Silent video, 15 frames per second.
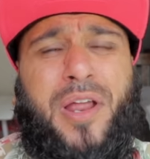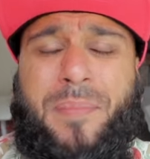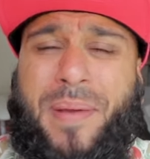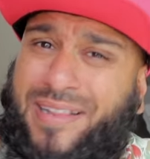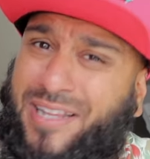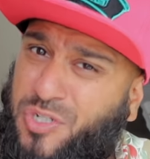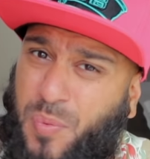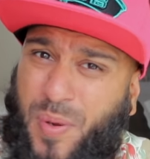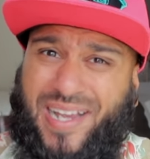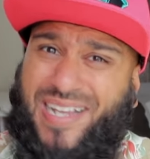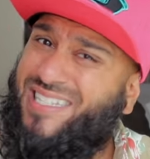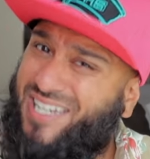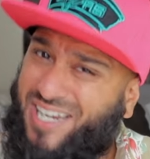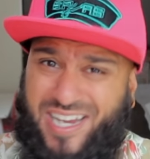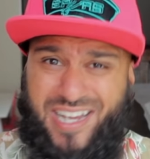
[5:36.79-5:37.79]
going to make this quick.
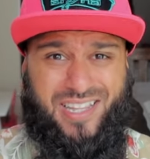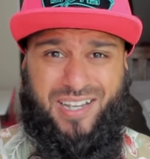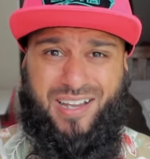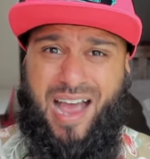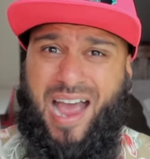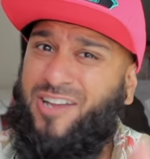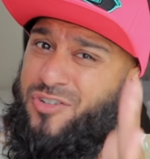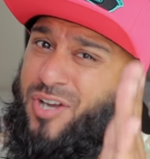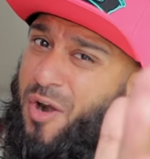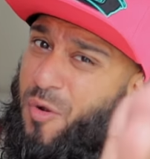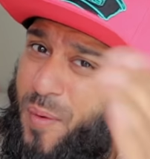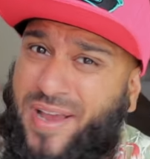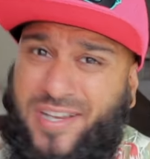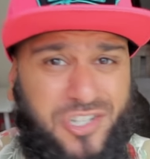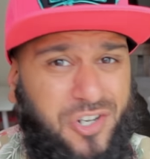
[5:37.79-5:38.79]
It's Eid. I ain't trying to
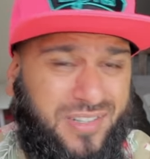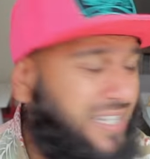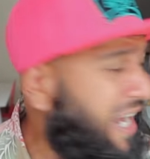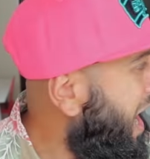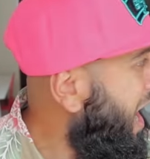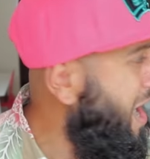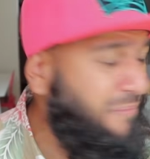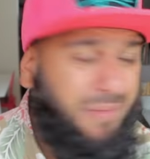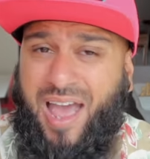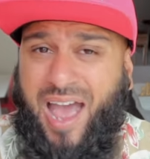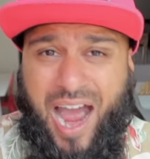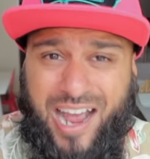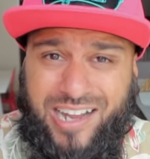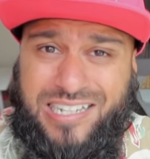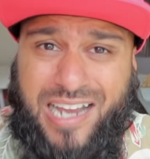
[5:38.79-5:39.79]
waste your time.
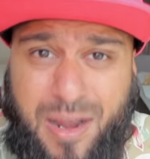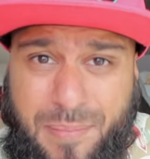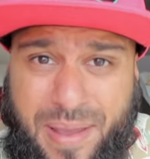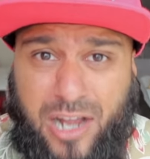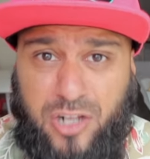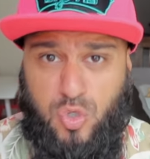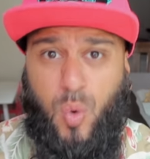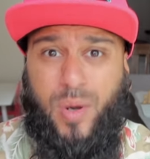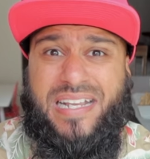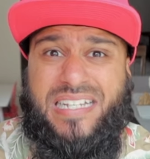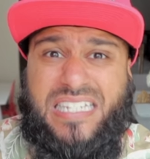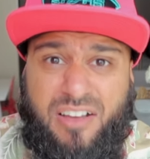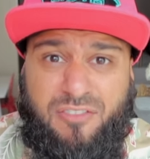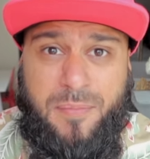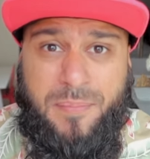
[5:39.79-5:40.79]
I ain't trying to make a
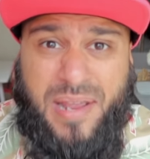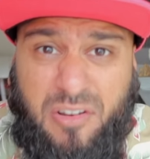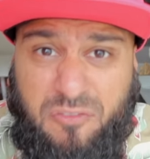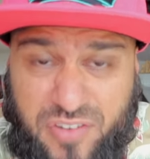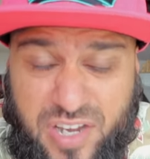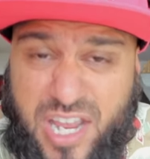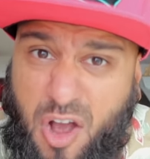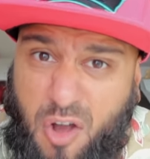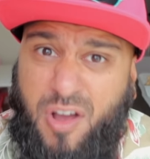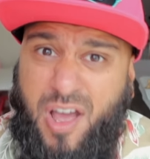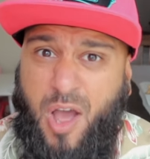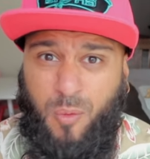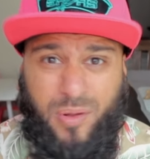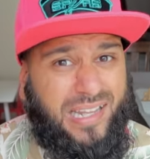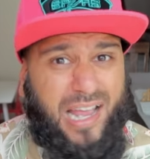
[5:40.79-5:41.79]
27-minute video.
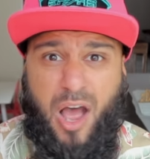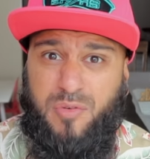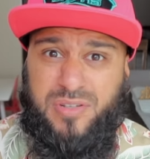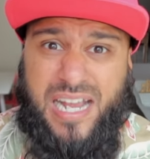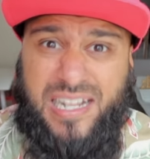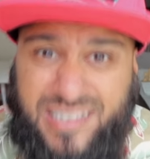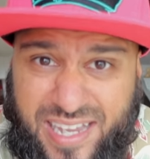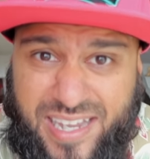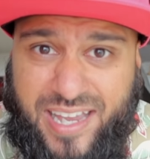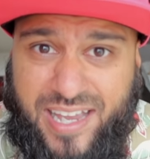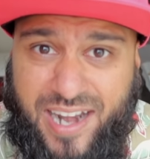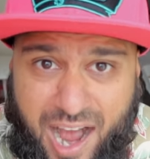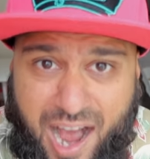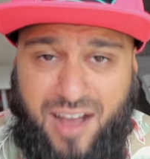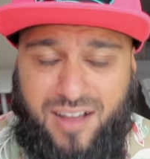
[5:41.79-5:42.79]
What the hell was I
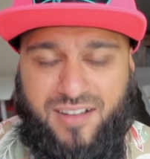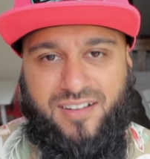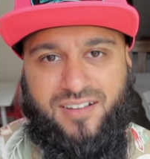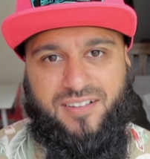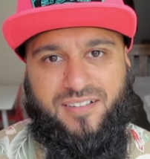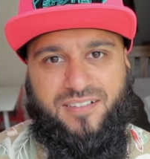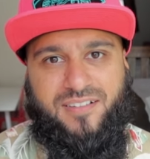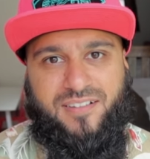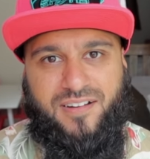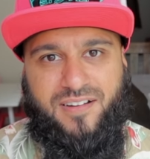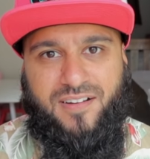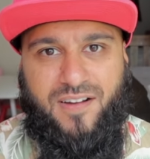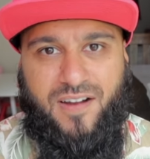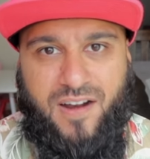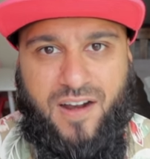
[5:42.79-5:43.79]
thinking, huh?
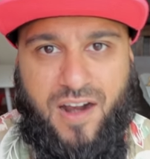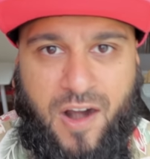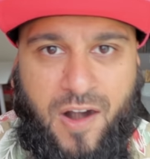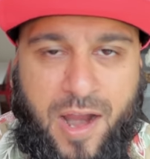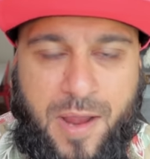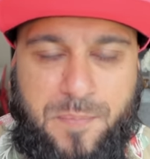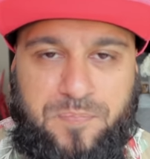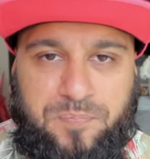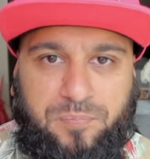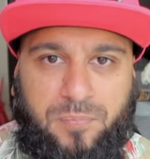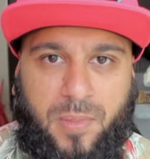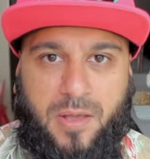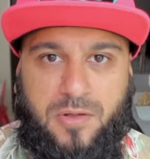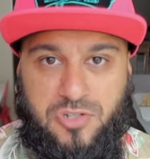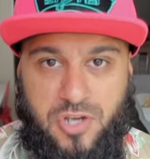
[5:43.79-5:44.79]
All right.
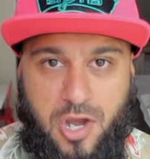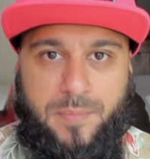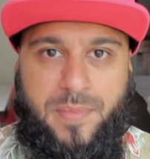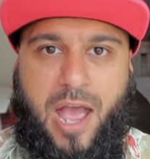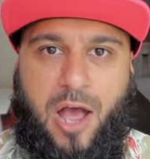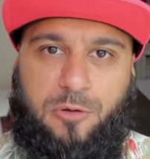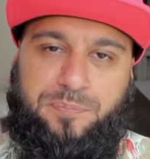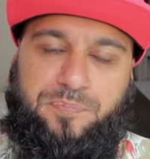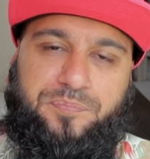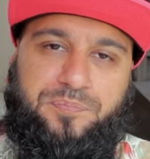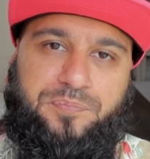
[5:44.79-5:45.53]
So hear me out.